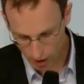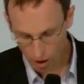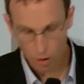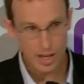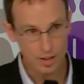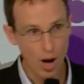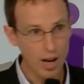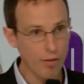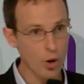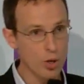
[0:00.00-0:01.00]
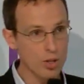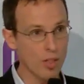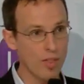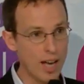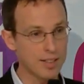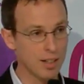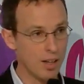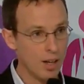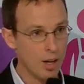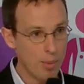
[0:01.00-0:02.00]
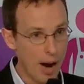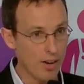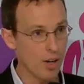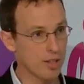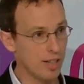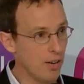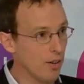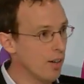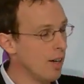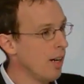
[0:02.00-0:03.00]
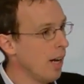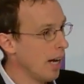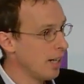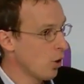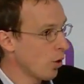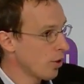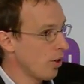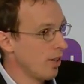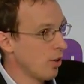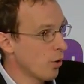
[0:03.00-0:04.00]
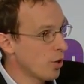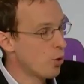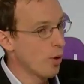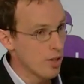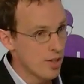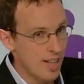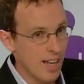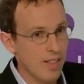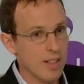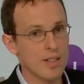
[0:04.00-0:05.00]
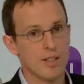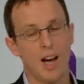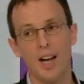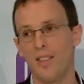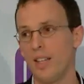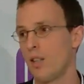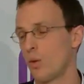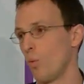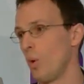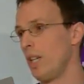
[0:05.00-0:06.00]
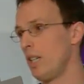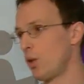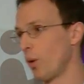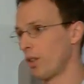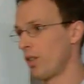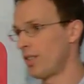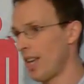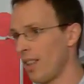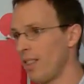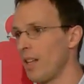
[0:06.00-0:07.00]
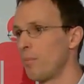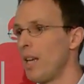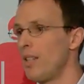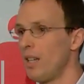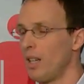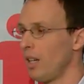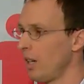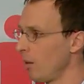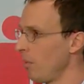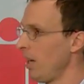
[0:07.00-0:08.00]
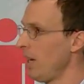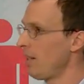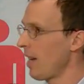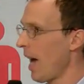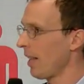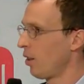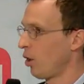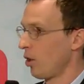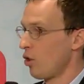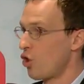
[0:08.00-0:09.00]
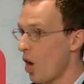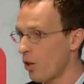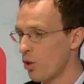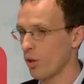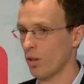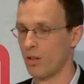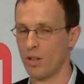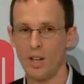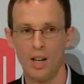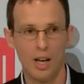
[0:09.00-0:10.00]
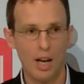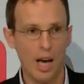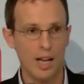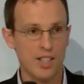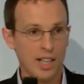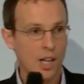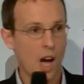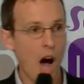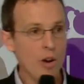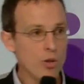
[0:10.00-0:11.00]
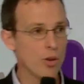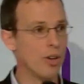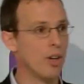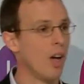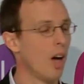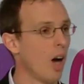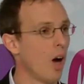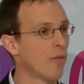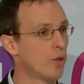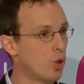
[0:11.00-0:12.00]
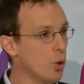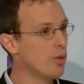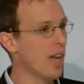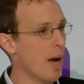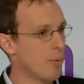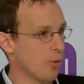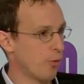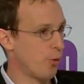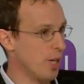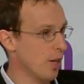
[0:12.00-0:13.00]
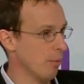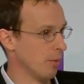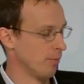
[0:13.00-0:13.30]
Okay, so I focus on that paradox here. And in order to understand this, I think we need to understand that basic income is at the conjunction, at the encounter of two types of freedom.